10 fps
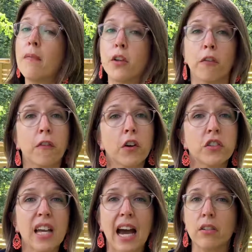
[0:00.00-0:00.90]
their
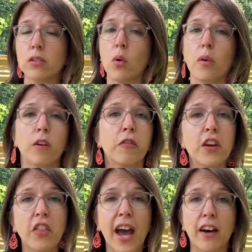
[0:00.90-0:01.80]
first house or their
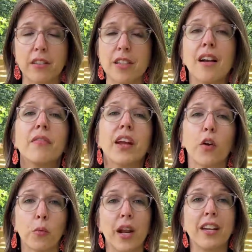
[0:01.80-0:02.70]
5th house, they are
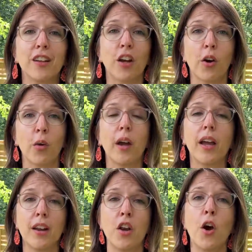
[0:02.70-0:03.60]
ready to go
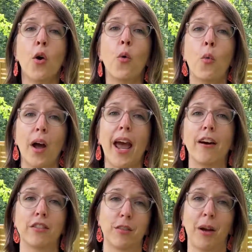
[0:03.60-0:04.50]
and know what
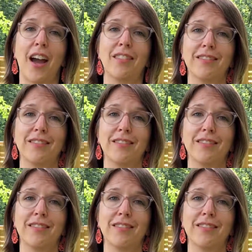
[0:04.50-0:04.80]
house to buy.